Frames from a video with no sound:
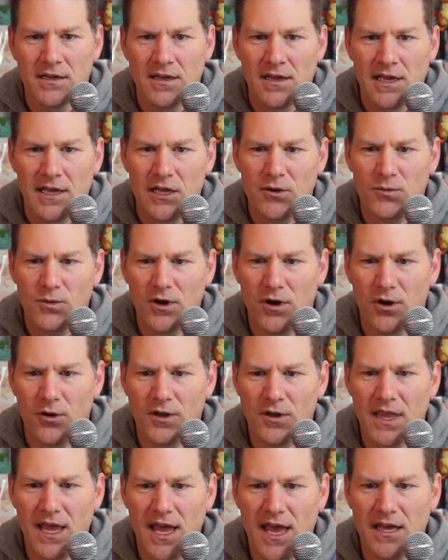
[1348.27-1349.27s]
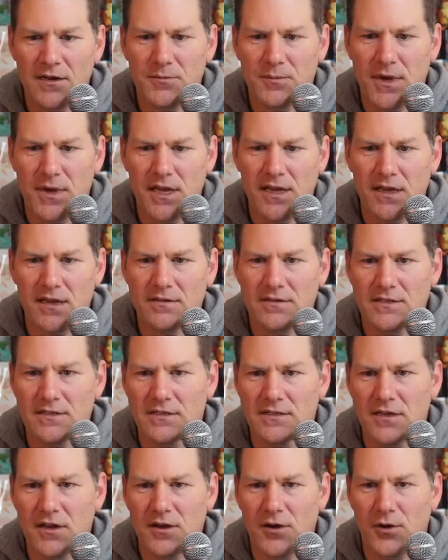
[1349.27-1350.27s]
Here we are with Adam Man
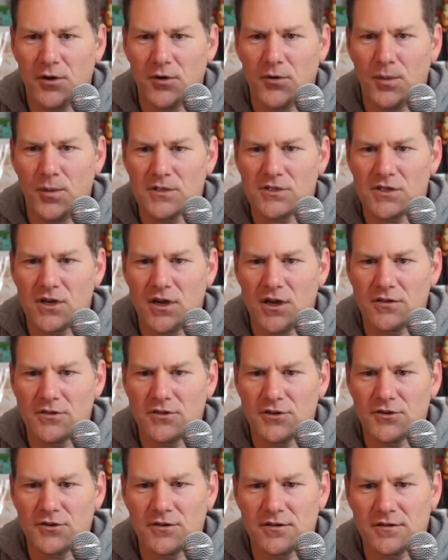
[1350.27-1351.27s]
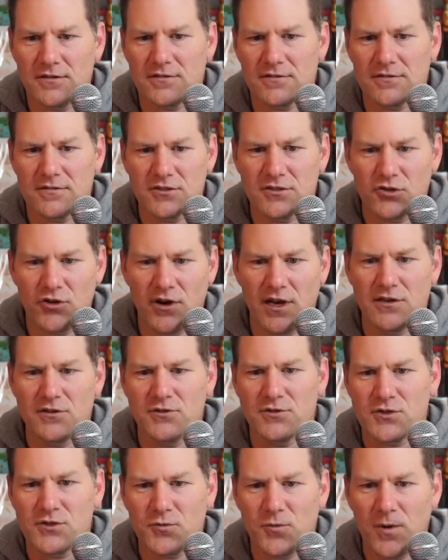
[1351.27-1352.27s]
and a whole bunch of other
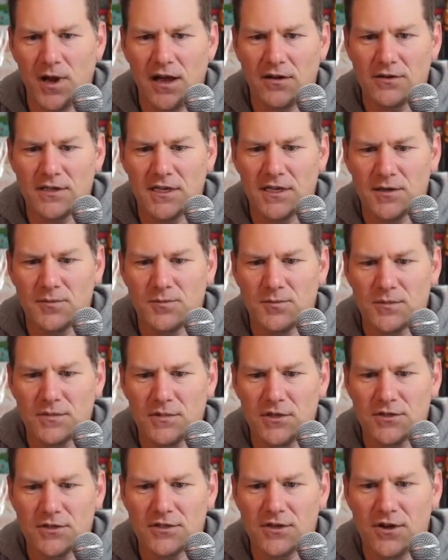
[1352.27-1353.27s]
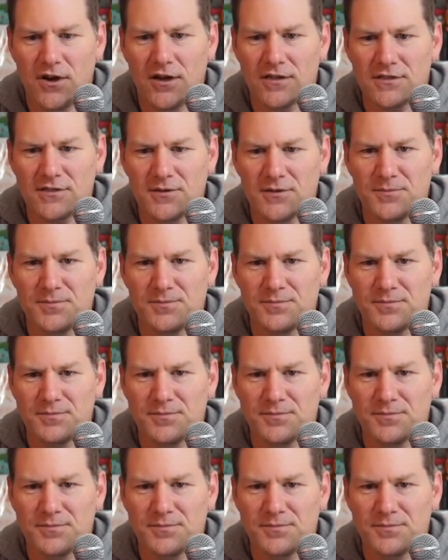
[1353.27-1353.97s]
trainers around him. Looks awesome.